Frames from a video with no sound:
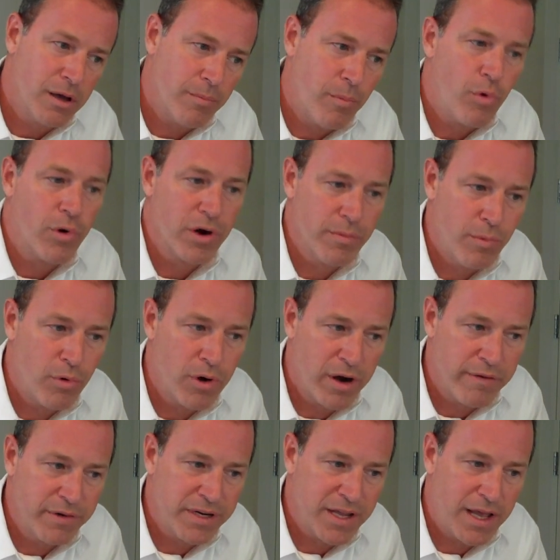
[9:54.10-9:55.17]
more and more
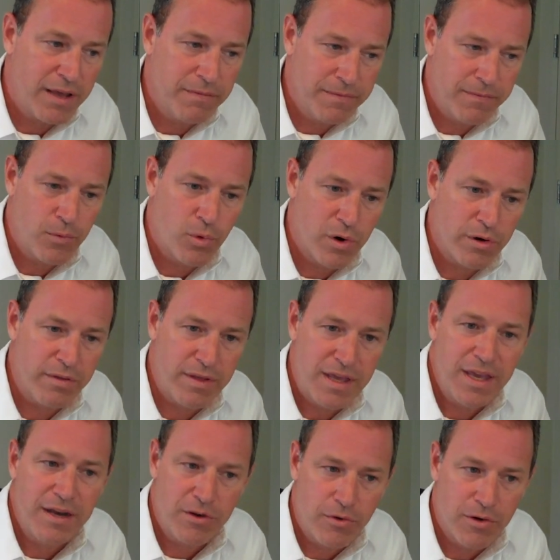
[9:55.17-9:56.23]
every day for
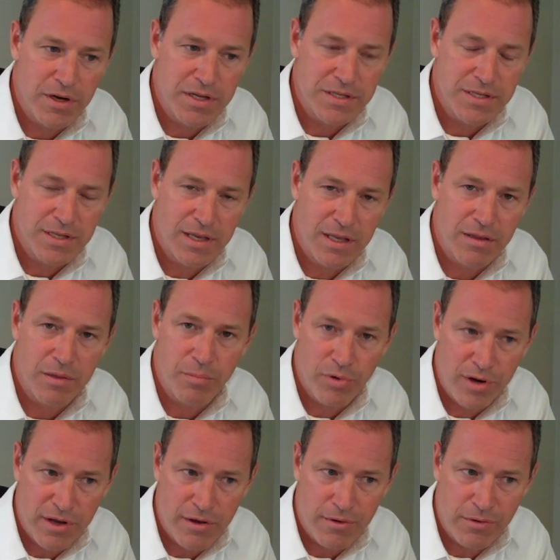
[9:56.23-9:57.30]
the increase in the
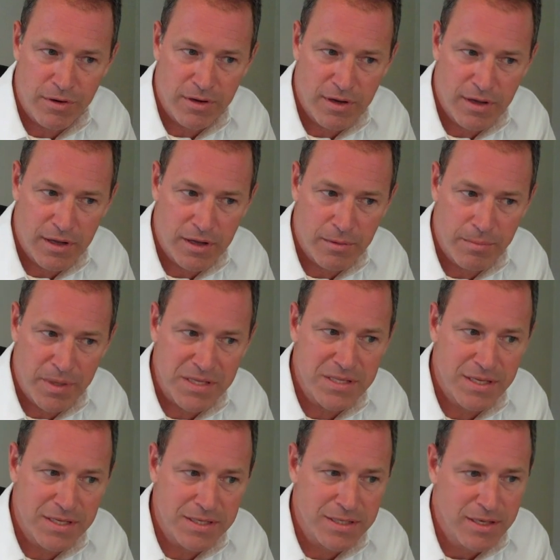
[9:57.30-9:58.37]
pre-owned
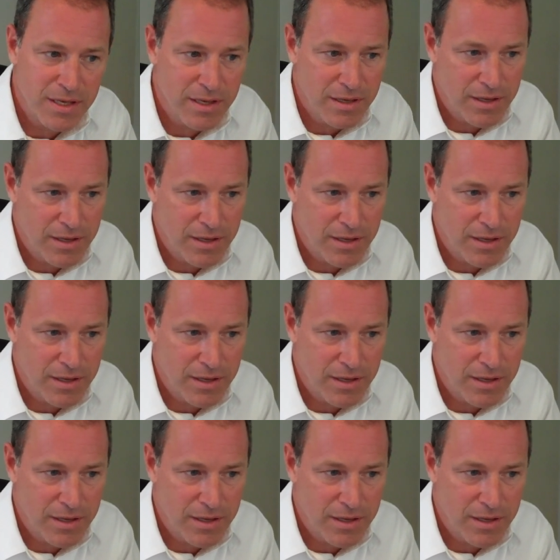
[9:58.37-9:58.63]
business,